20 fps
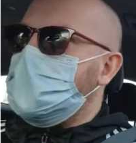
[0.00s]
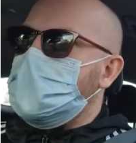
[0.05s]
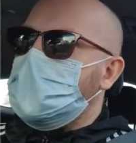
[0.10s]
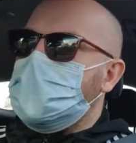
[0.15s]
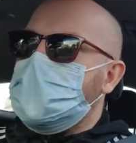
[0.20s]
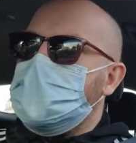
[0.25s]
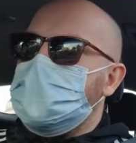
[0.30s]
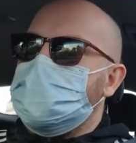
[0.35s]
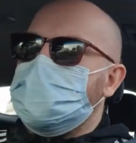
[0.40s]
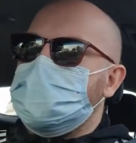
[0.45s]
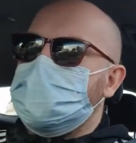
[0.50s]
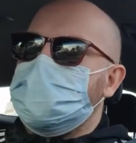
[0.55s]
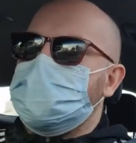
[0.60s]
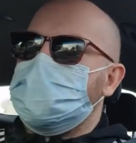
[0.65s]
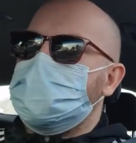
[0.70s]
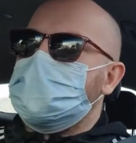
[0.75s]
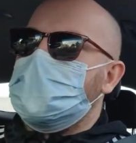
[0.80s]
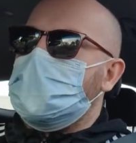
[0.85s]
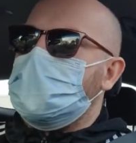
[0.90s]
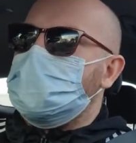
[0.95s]
and
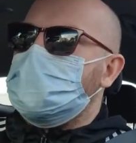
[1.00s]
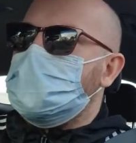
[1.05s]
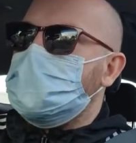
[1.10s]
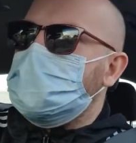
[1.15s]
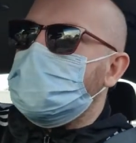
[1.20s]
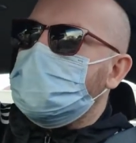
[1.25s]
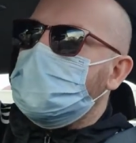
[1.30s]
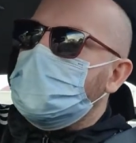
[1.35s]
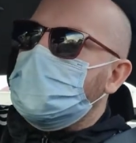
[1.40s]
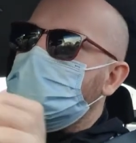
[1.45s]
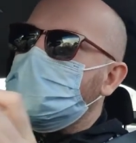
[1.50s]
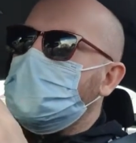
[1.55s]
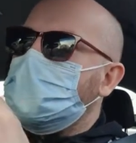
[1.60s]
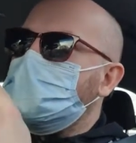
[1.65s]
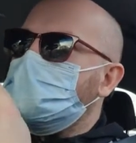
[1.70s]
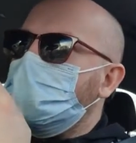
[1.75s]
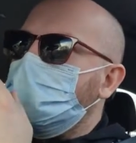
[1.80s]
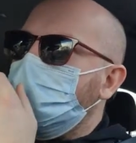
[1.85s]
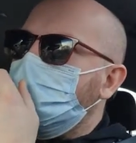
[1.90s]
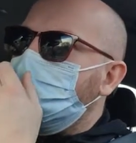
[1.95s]
it was no
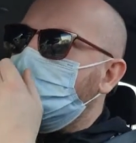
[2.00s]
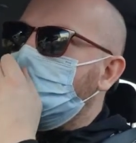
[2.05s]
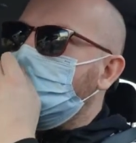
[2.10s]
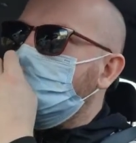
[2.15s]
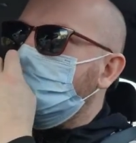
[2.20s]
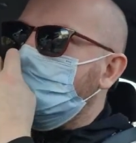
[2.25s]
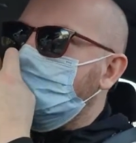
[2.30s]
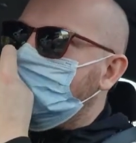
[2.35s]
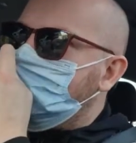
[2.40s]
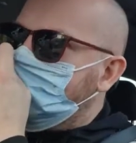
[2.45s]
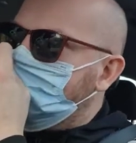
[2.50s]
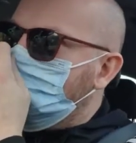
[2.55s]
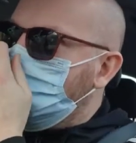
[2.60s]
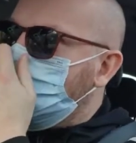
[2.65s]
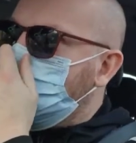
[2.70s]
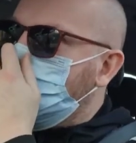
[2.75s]
jobs coming through, so it seemed a